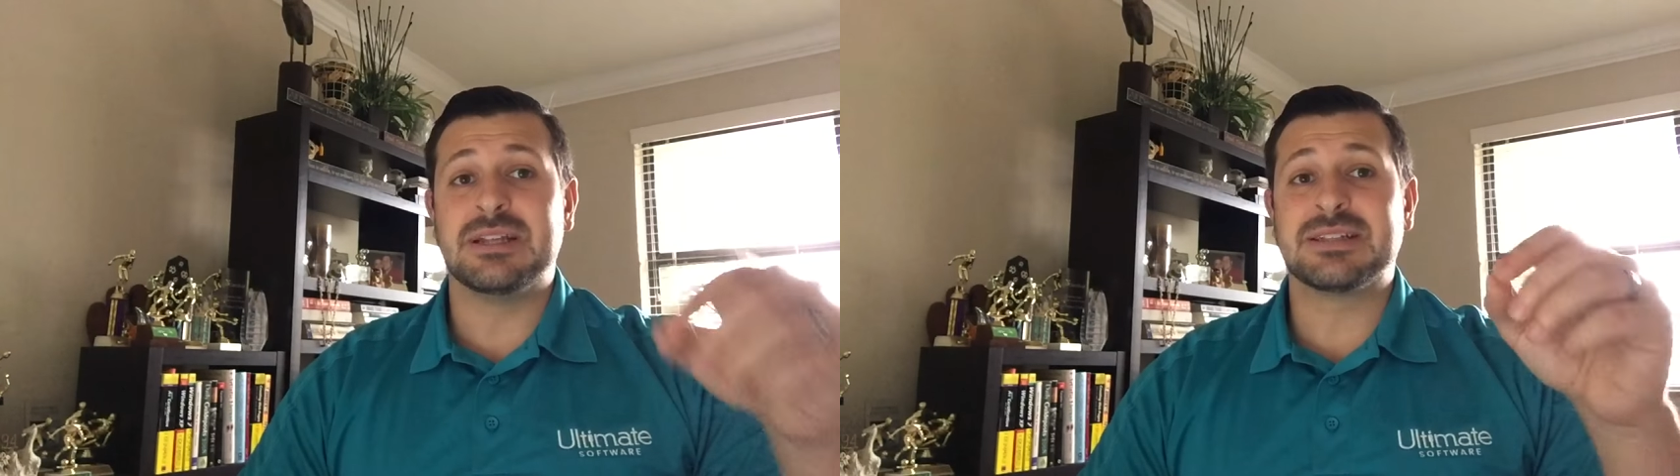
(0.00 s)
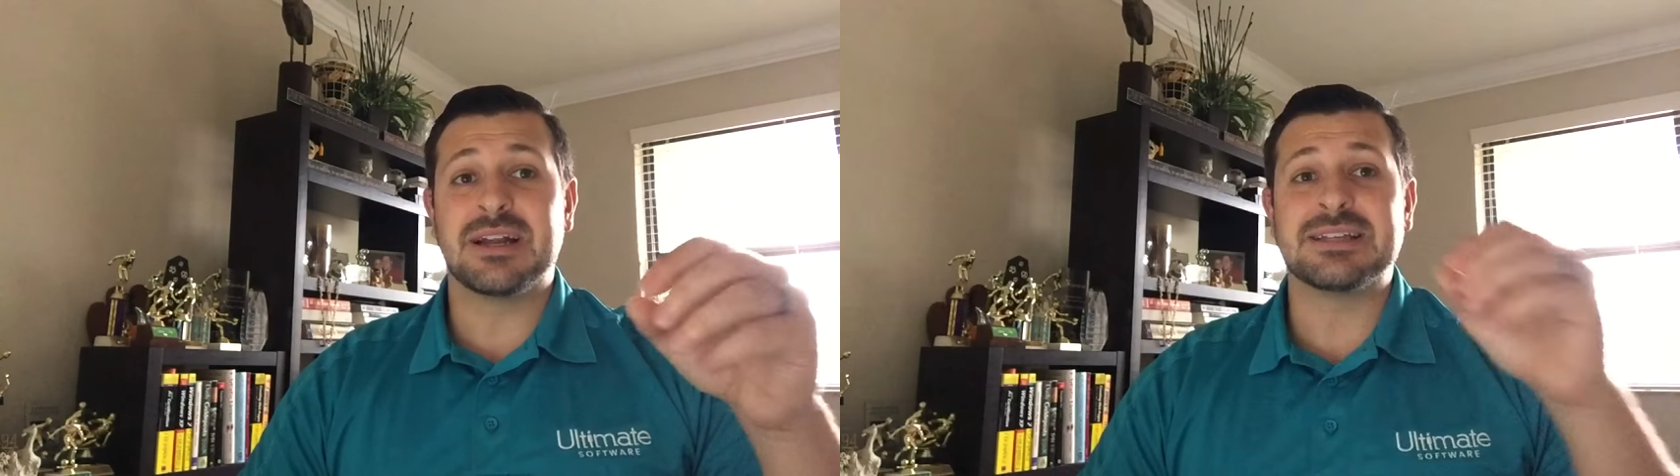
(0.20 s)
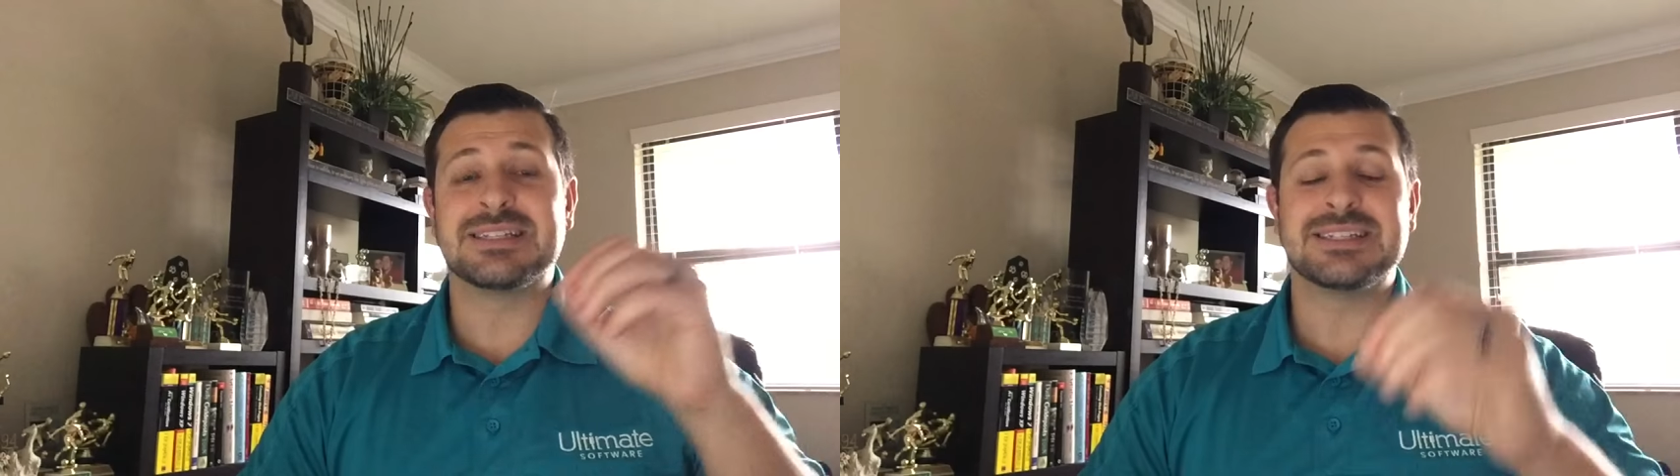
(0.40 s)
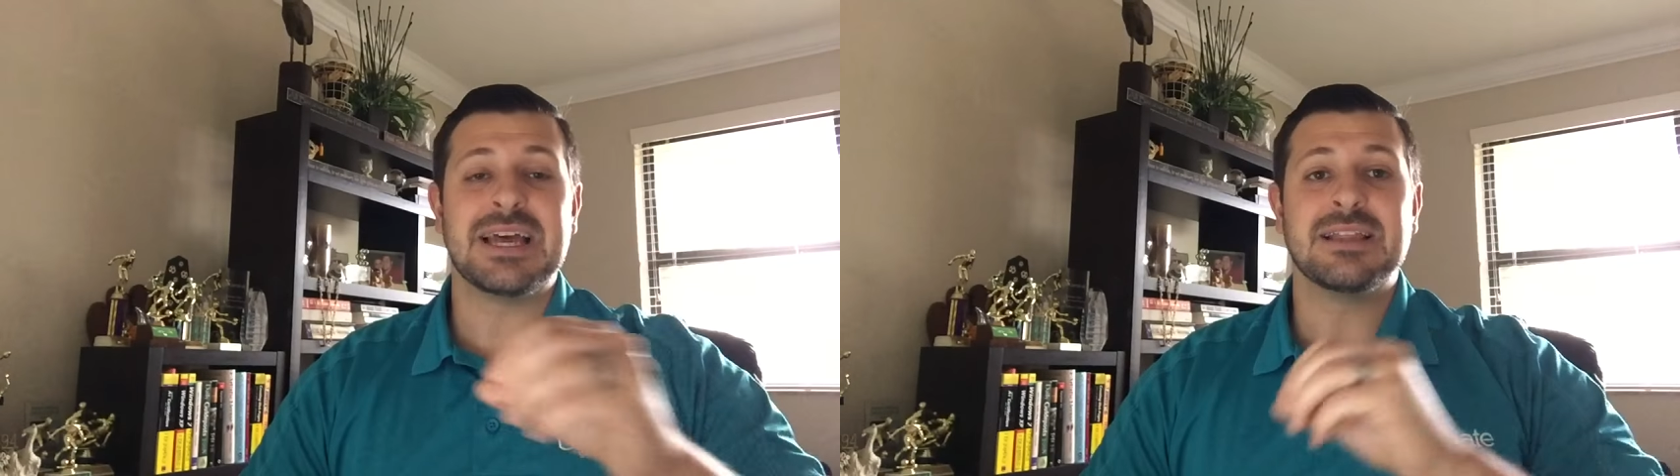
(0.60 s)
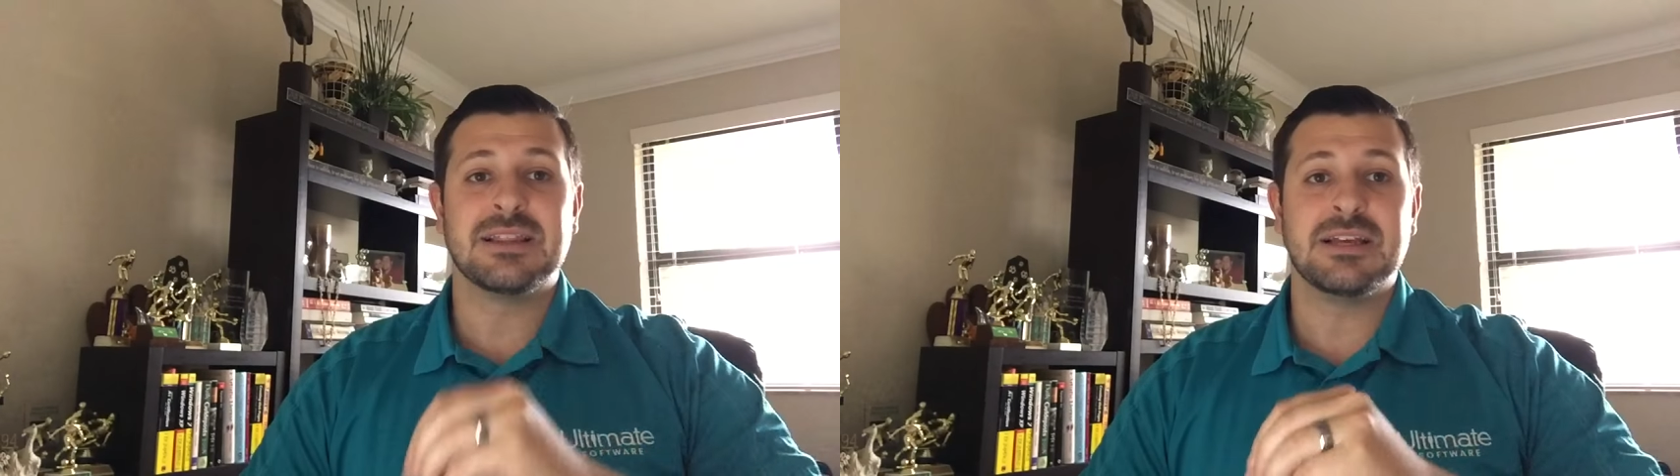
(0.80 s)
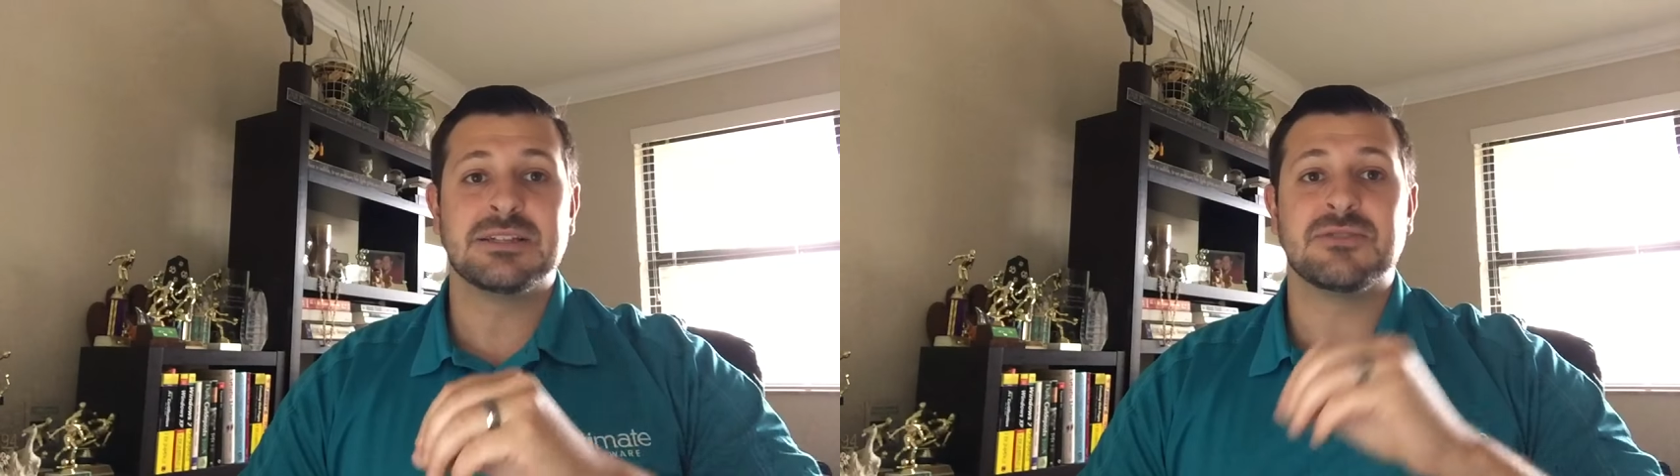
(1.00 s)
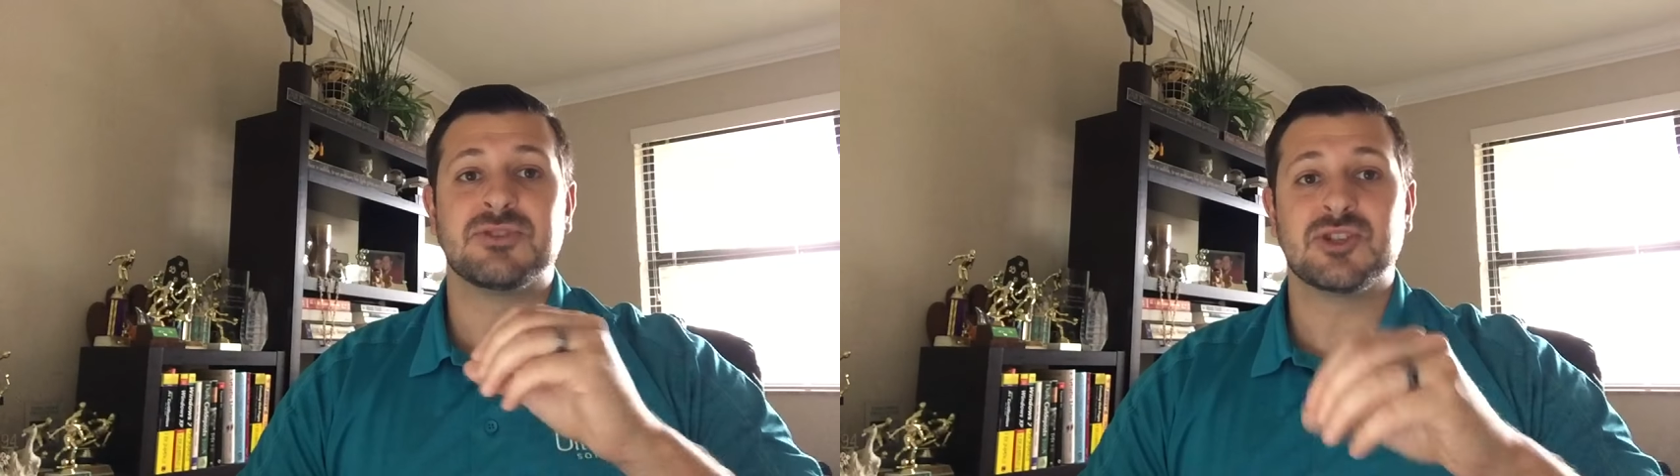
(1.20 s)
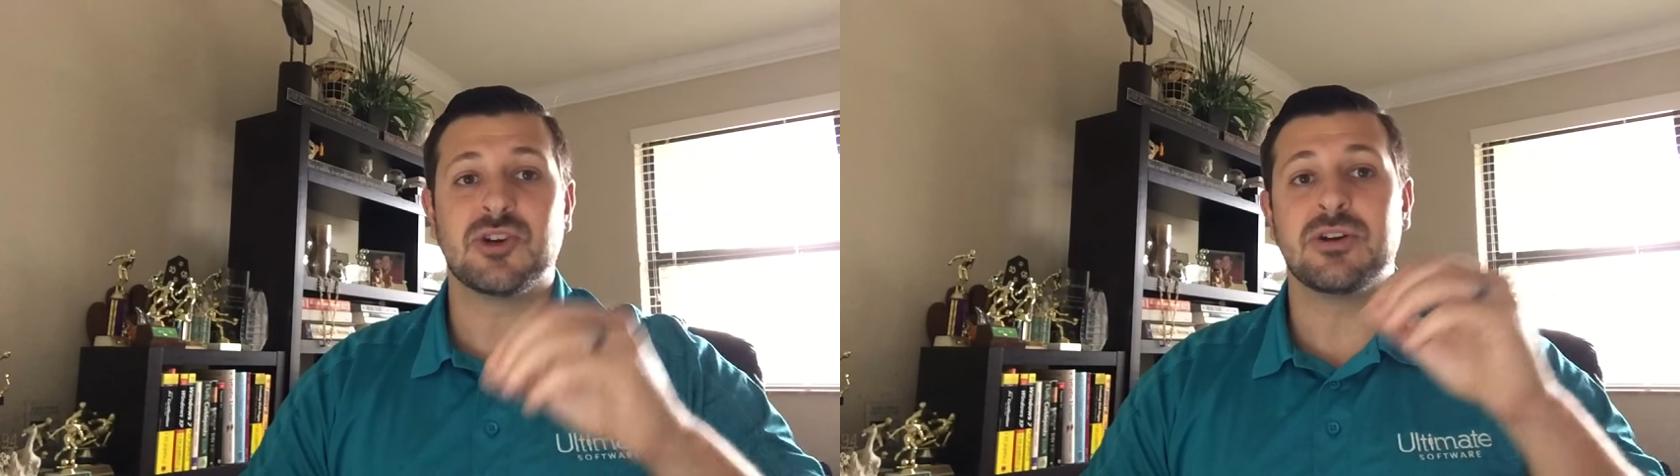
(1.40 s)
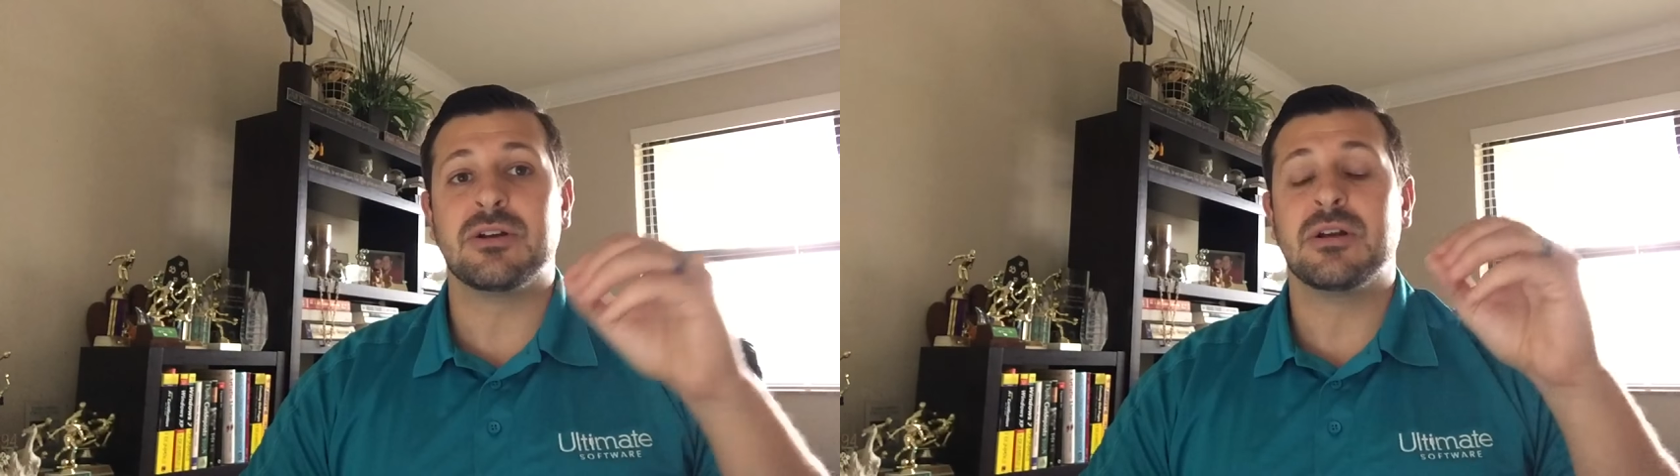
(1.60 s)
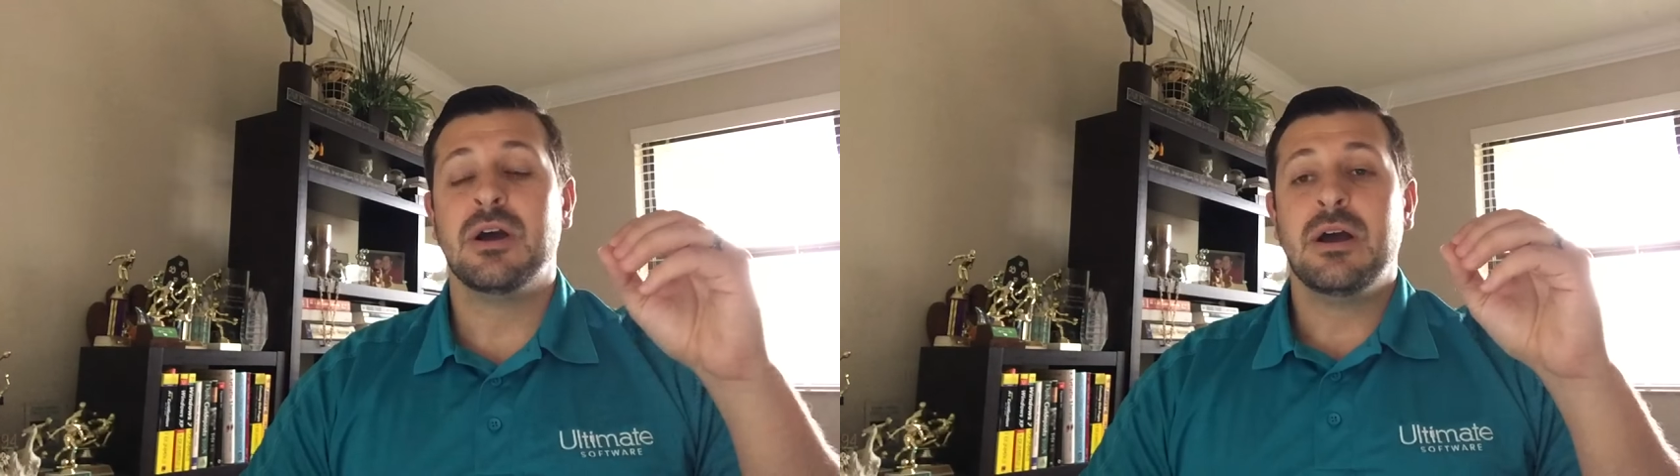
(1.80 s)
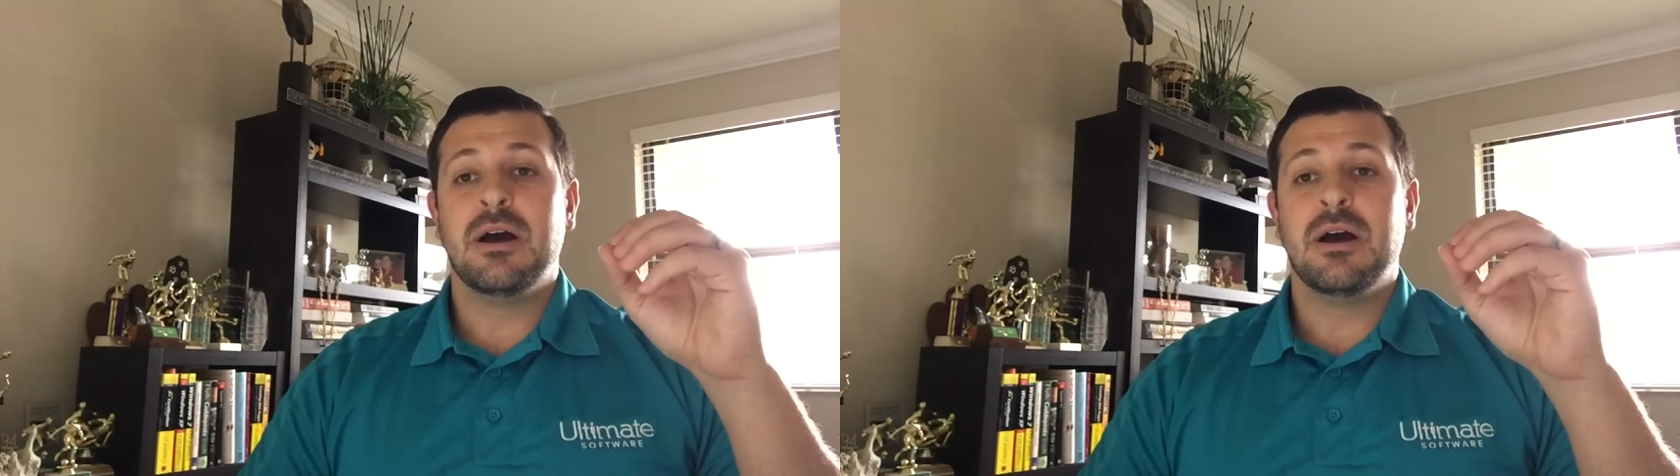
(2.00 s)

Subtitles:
It's got a set list of certain